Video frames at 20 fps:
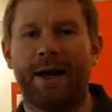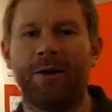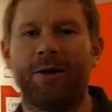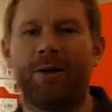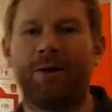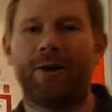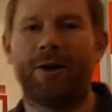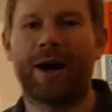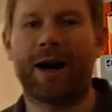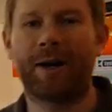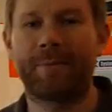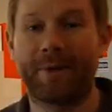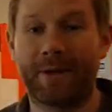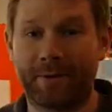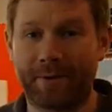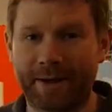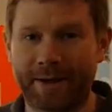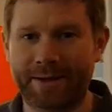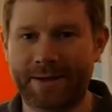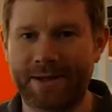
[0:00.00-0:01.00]
Hello, I'm
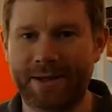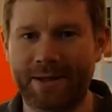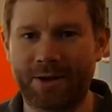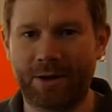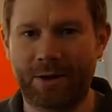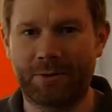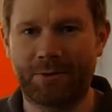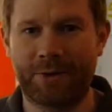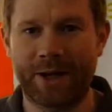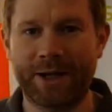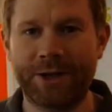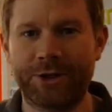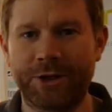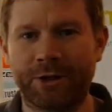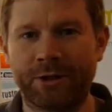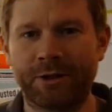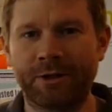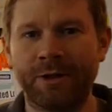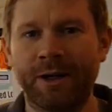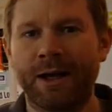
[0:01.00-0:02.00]
Eric, CEO of
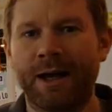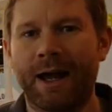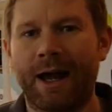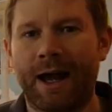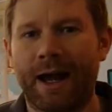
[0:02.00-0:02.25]
Ledger,